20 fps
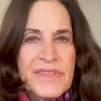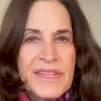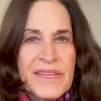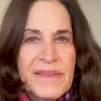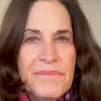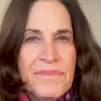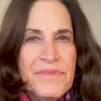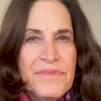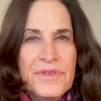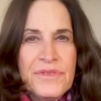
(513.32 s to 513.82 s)

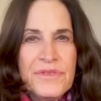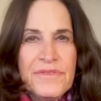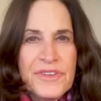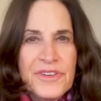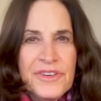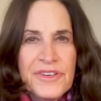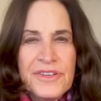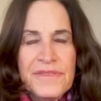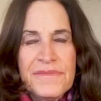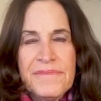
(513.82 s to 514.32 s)
improve
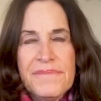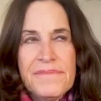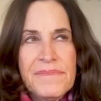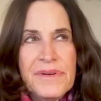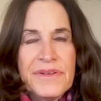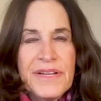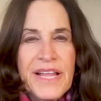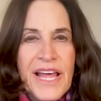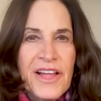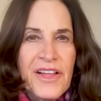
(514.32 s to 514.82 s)
your
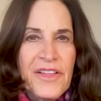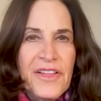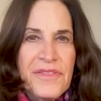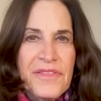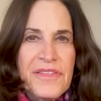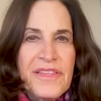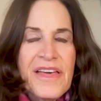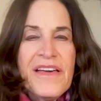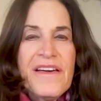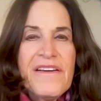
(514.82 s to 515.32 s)
bone
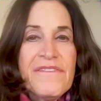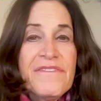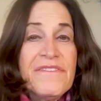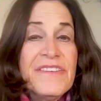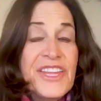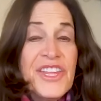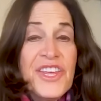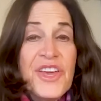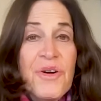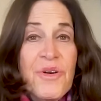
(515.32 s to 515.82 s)
health
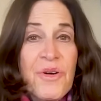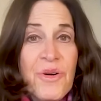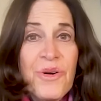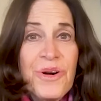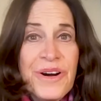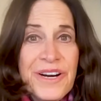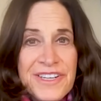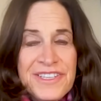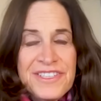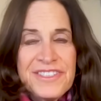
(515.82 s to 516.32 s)
video
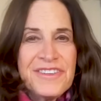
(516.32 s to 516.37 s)
course.